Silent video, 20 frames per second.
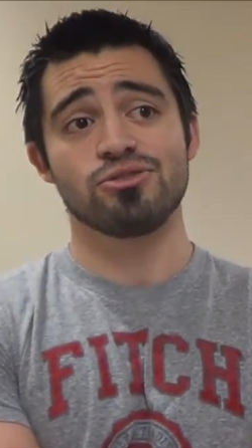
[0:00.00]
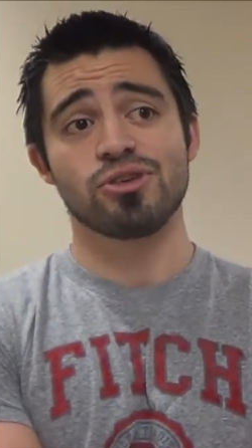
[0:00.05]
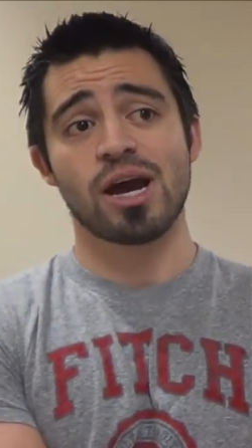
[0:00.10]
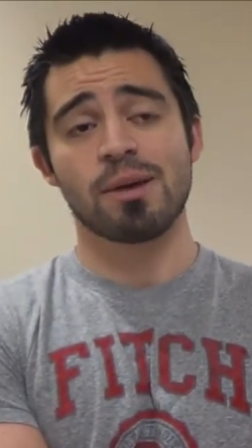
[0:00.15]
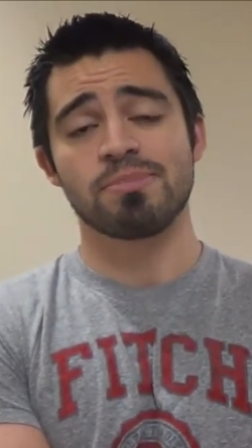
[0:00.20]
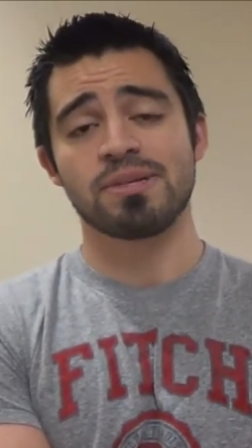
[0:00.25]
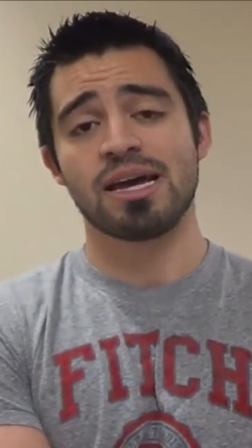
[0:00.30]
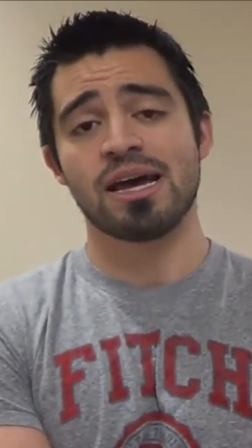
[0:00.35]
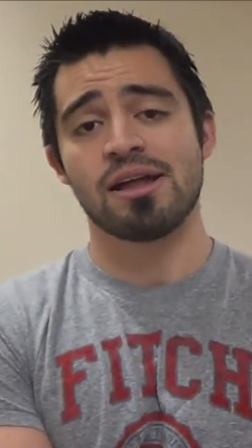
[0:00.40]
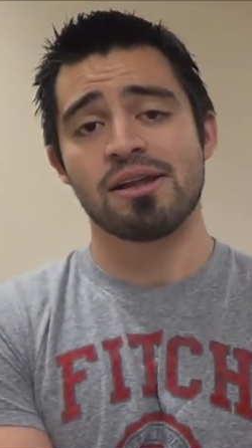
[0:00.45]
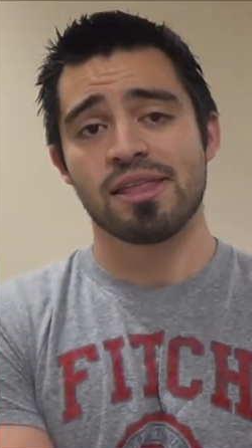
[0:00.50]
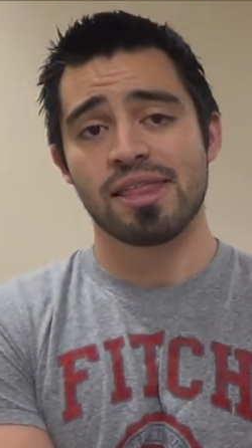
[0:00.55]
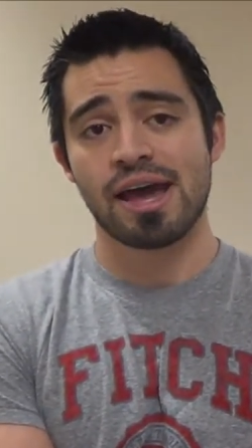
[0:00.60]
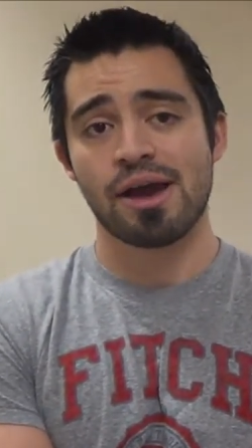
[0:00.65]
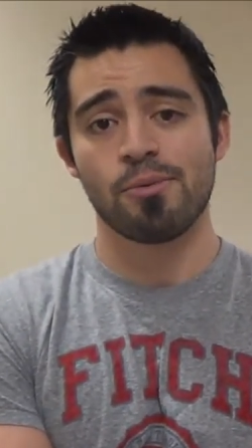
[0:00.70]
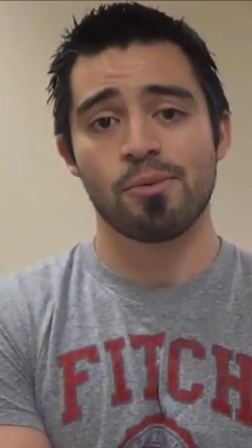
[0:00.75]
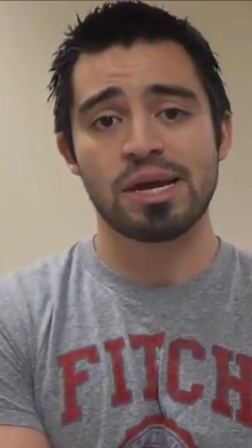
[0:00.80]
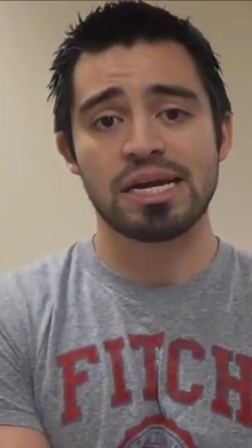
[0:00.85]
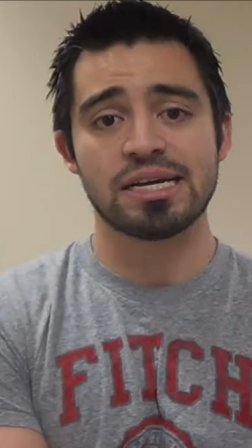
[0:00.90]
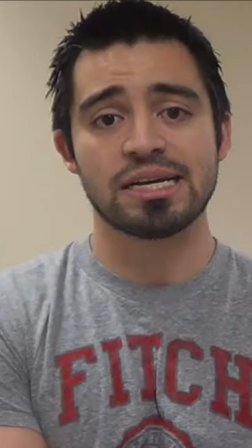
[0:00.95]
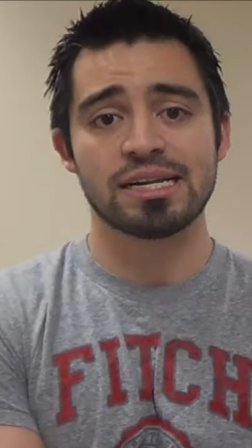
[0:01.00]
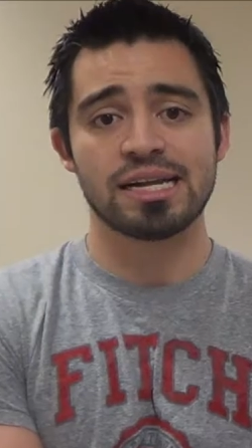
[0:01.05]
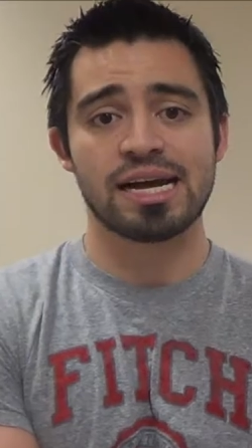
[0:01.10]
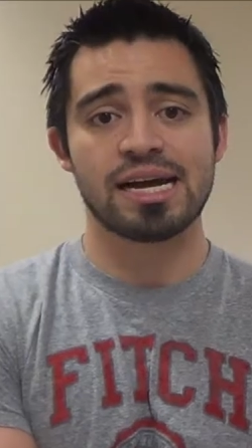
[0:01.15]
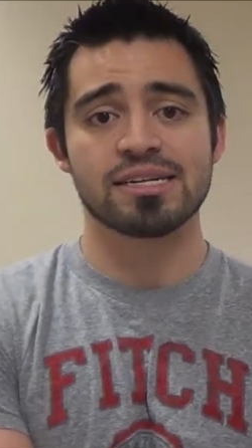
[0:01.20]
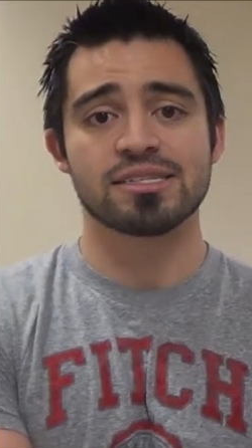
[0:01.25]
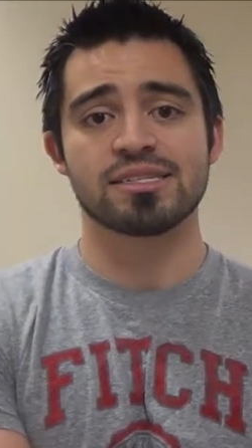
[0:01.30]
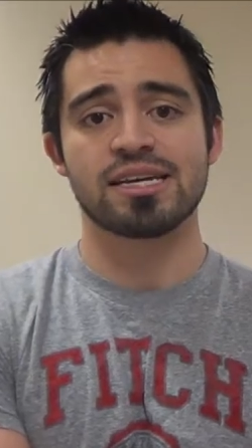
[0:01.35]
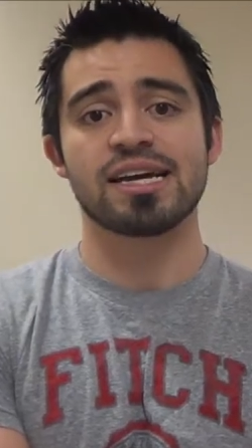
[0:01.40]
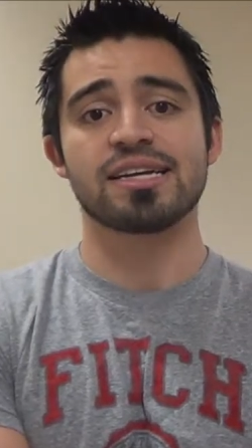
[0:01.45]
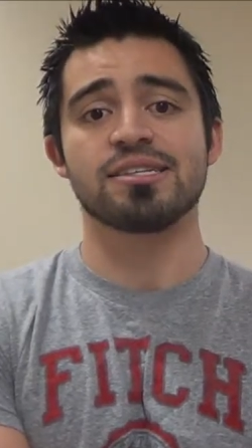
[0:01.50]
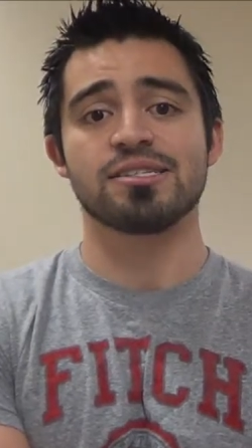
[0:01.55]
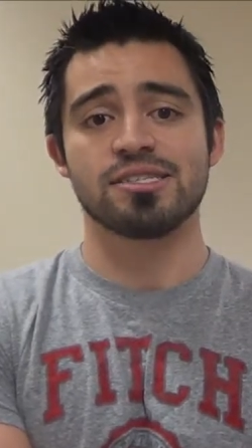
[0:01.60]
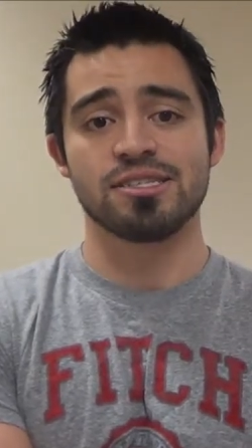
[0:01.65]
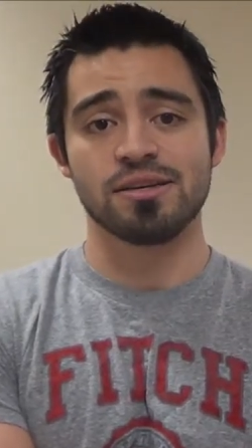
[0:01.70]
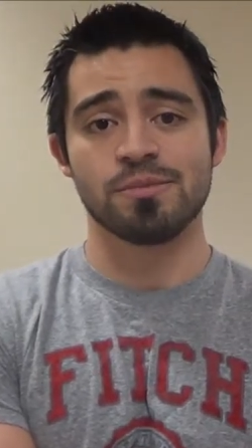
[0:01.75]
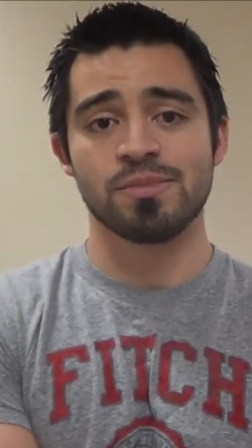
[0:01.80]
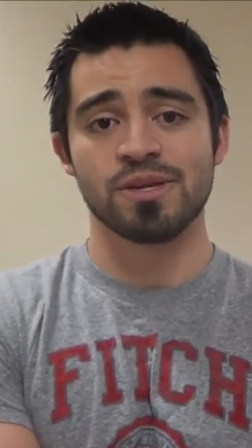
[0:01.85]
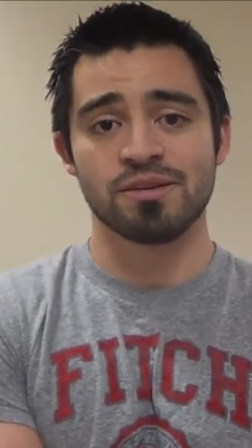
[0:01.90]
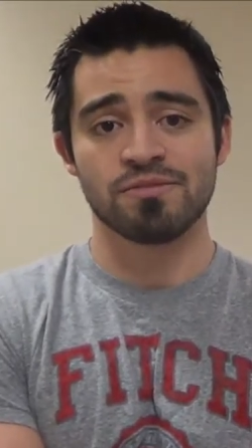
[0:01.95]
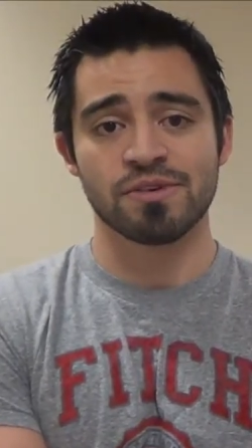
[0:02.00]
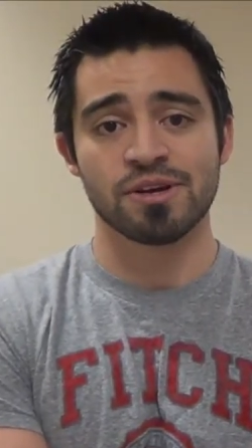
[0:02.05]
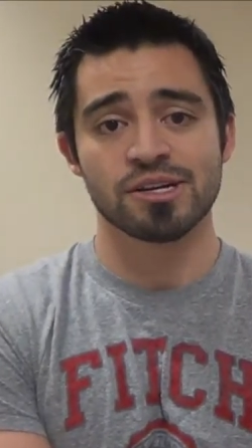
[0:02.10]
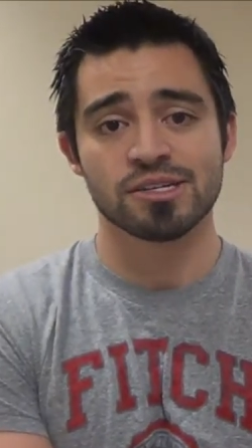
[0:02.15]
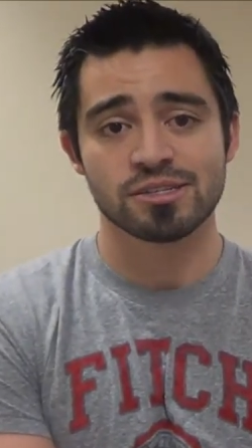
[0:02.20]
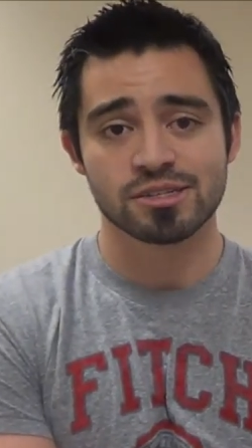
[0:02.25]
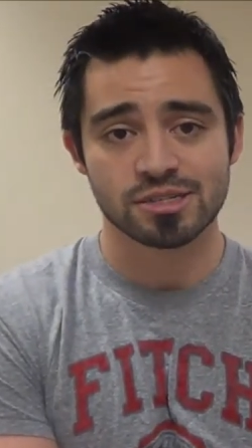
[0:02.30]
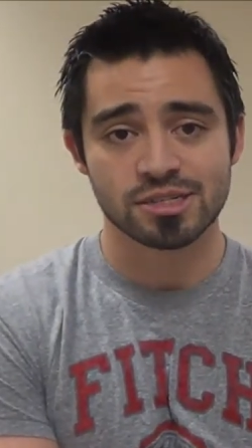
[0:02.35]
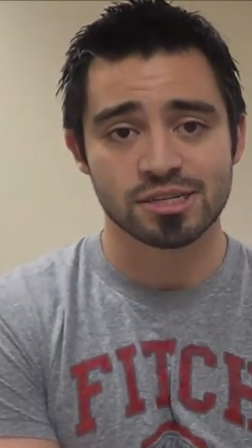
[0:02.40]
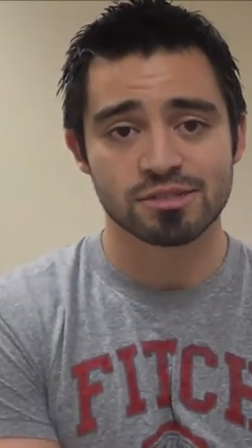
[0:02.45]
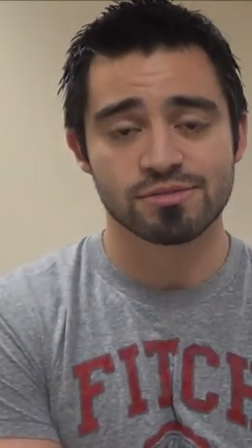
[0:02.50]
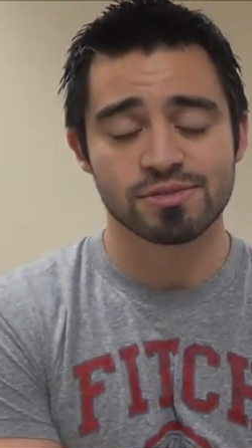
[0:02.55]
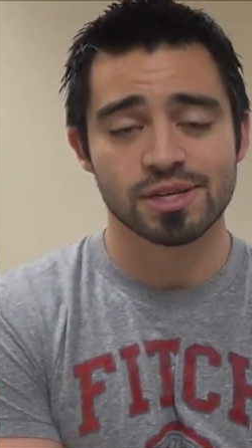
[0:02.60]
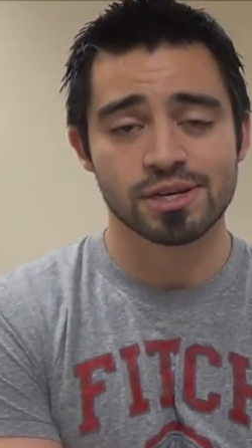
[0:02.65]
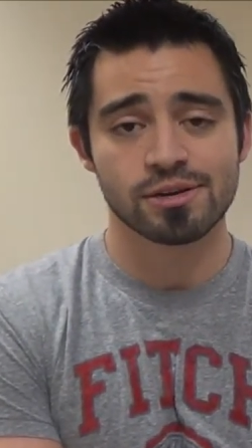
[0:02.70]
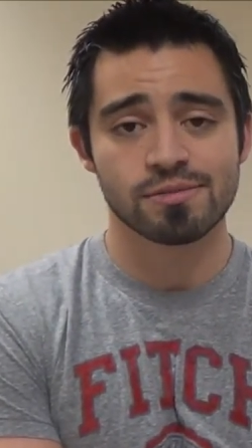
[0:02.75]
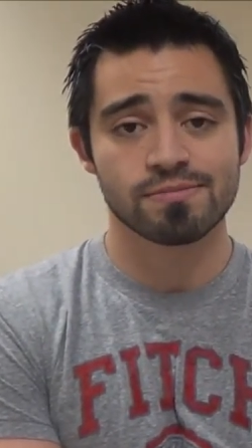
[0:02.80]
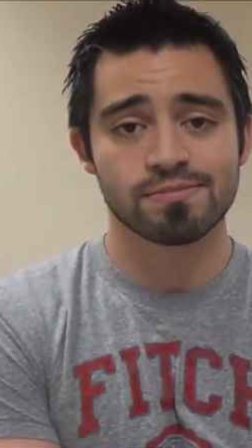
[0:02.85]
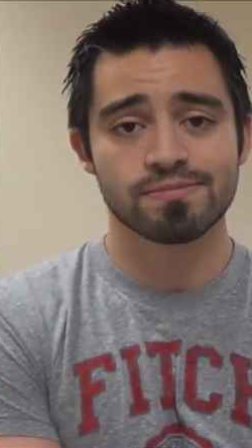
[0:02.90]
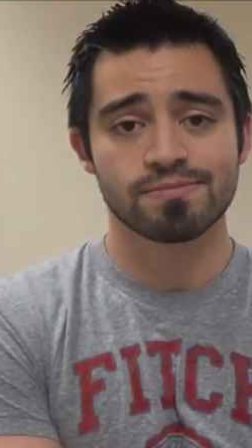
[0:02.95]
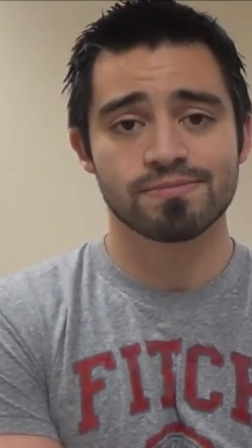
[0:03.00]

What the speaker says: drop down to that weight class, I could see him being very successful there.